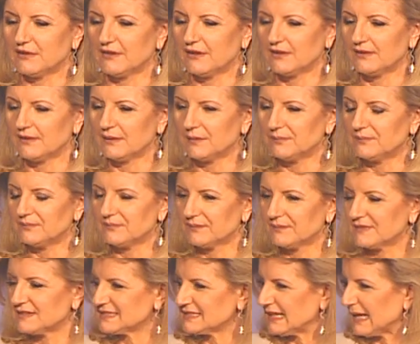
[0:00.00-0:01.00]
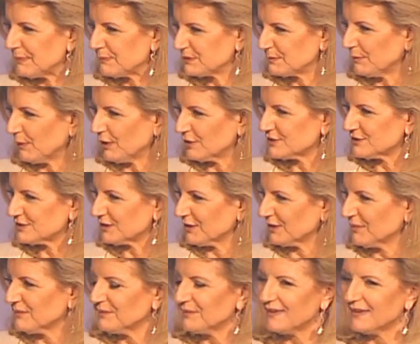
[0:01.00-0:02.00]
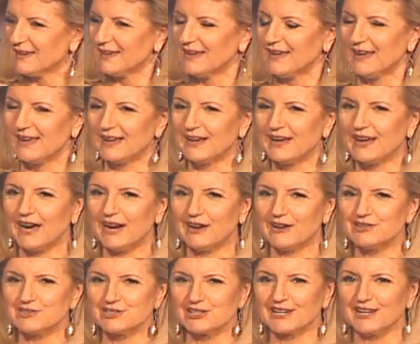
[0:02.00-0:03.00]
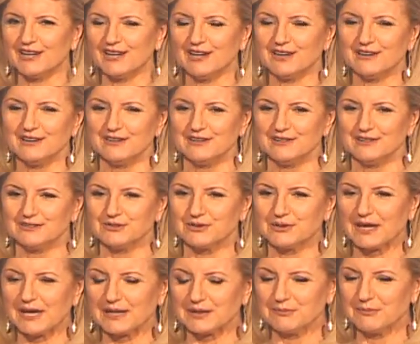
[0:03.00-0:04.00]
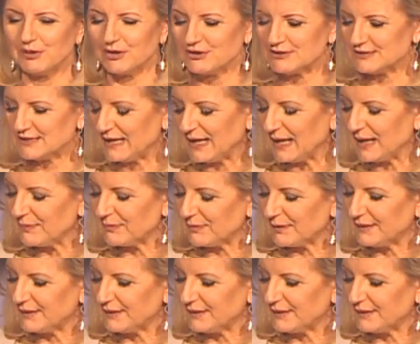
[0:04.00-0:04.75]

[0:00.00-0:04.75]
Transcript: the sleep sponsor, encouraging her to get more sleep.